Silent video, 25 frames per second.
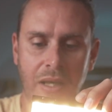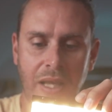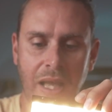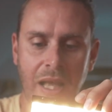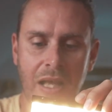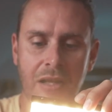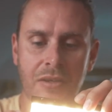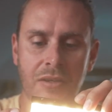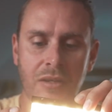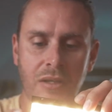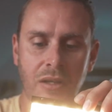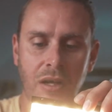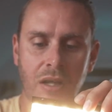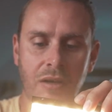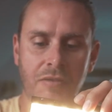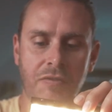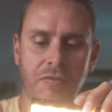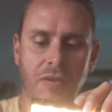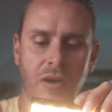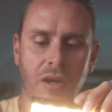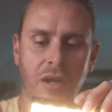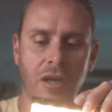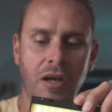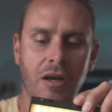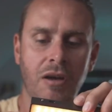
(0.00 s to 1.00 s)
A candle, a
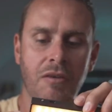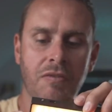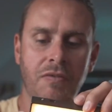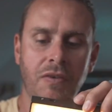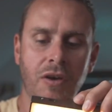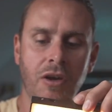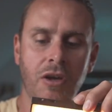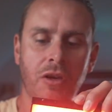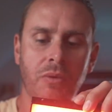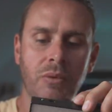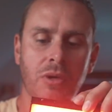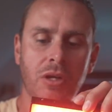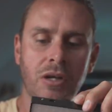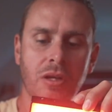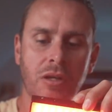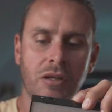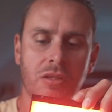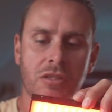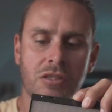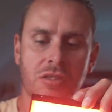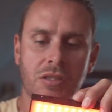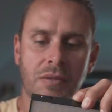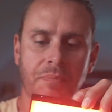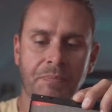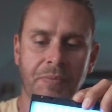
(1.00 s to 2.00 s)
fire,
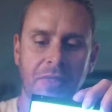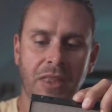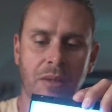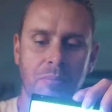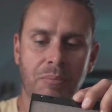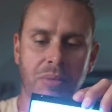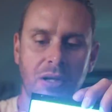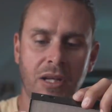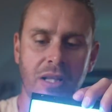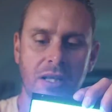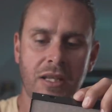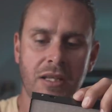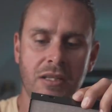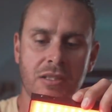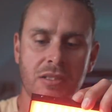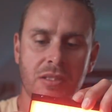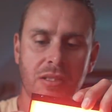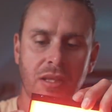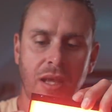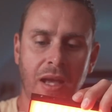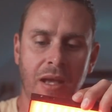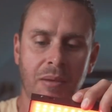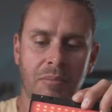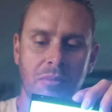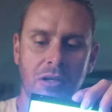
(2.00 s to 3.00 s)
fireworks,
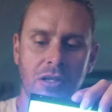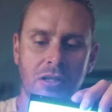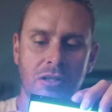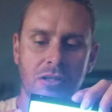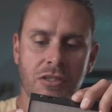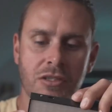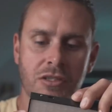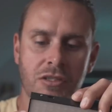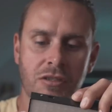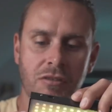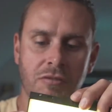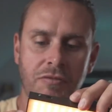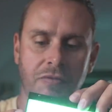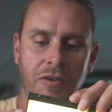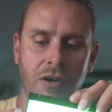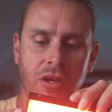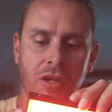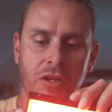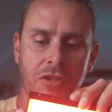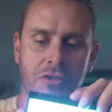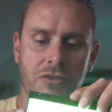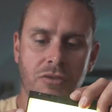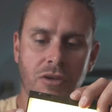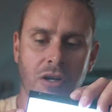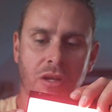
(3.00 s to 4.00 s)
police, ambulance,
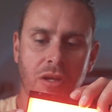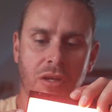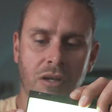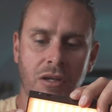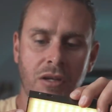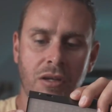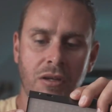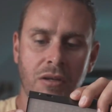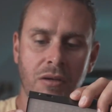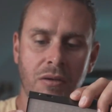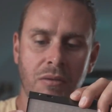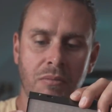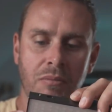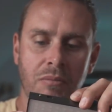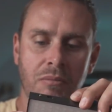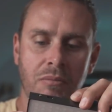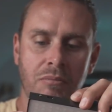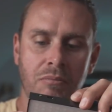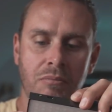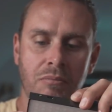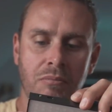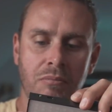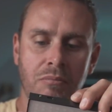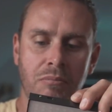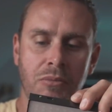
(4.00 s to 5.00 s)
fire truck,
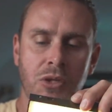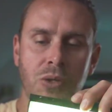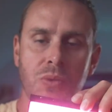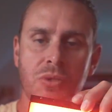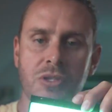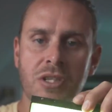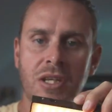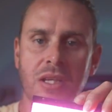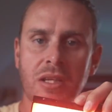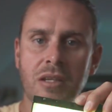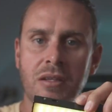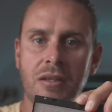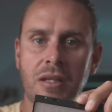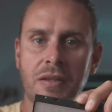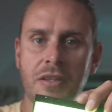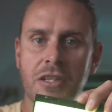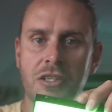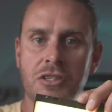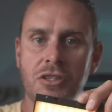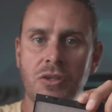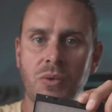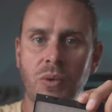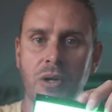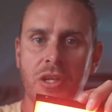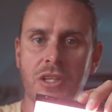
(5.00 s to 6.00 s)
music. Now
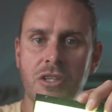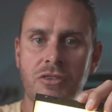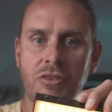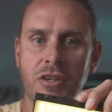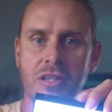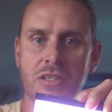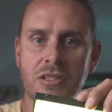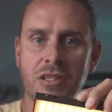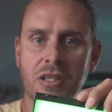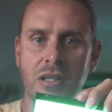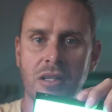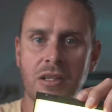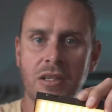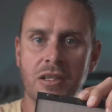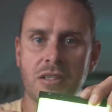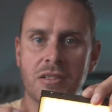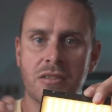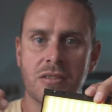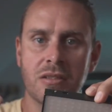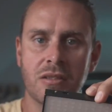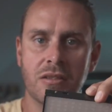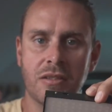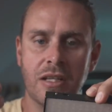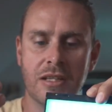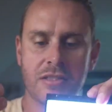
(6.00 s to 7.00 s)
this is quite interesting.
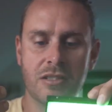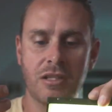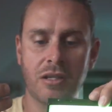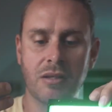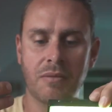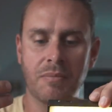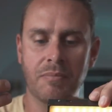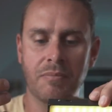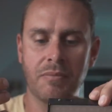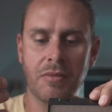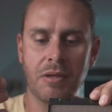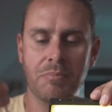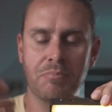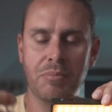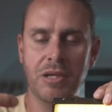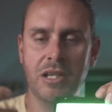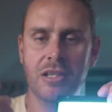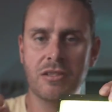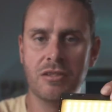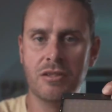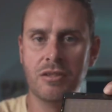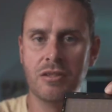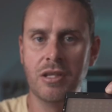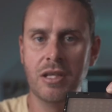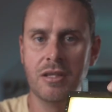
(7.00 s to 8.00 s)
It
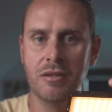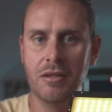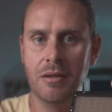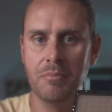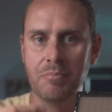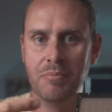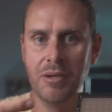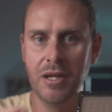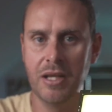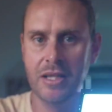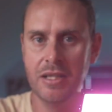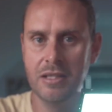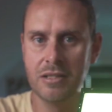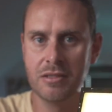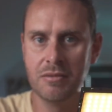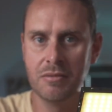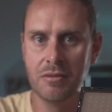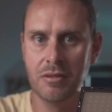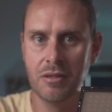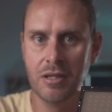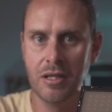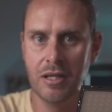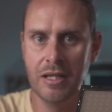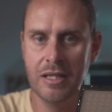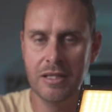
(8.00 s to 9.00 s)
beats and it
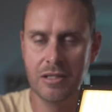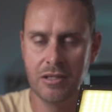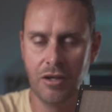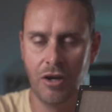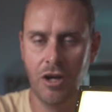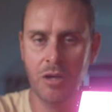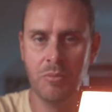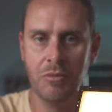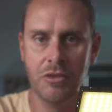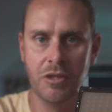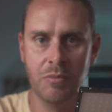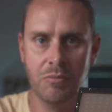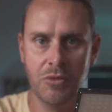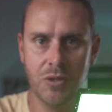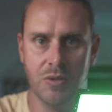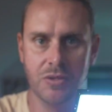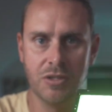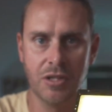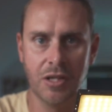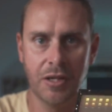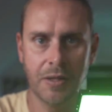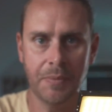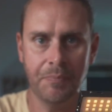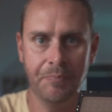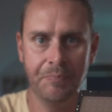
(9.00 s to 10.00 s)
plays in time with the
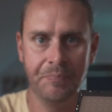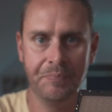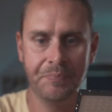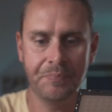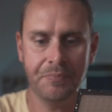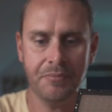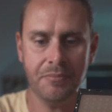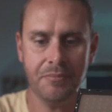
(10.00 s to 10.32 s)
music.